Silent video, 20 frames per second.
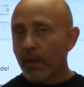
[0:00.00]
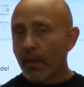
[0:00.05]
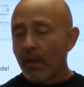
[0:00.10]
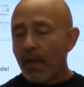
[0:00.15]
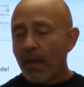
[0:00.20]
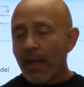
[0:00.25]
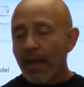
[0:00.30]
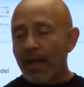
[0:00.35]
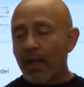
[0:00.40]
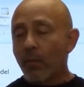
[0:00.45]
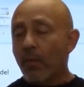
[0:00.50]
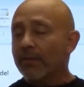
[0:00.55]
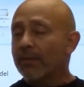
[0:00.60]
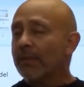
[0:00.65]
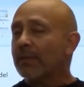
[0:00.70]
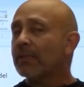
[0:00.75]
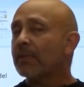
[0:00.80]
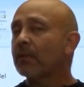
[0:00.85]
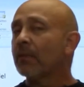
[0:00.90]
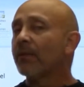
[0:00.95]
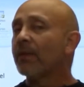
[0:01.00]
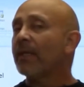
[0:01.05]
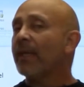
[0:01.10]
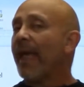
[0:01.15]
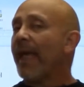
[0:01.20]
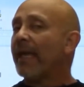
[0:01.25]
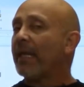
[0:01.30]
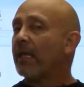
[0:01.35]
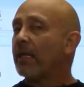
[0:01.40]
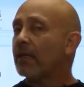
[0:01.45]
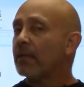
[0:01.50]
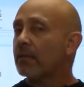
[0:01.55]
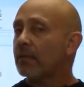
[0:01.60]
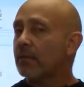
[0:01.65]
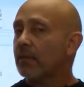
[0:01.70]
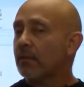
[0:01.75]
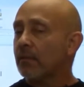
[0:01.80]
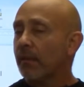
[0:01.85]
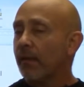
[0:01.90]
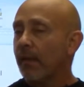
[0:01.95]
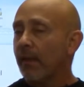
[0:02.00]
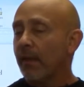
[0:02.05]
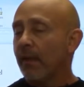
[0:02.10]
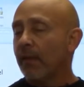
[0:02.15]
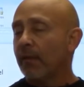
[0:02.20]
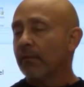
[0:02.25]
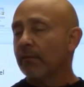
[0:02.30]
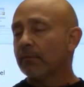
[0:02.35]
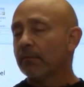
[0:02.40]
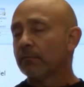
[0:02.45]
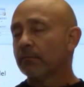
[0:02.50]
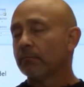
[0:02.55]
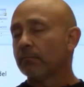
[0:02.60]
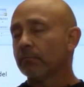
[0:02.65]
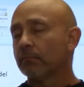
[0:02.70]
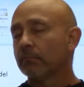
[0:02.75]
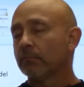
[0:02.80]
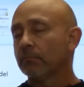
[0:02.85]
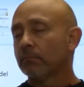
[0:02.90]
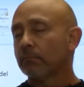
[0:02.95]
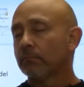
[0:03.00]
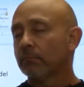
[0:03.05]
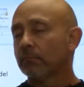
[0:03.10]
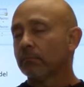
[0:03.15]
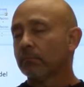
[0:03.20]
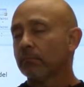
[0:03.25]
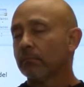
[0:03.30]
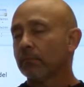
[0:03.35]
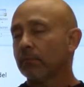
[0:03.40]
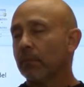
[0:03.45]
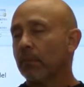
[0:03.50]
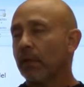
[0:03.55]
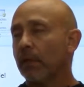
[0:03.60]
And it wasn't until the 80s, and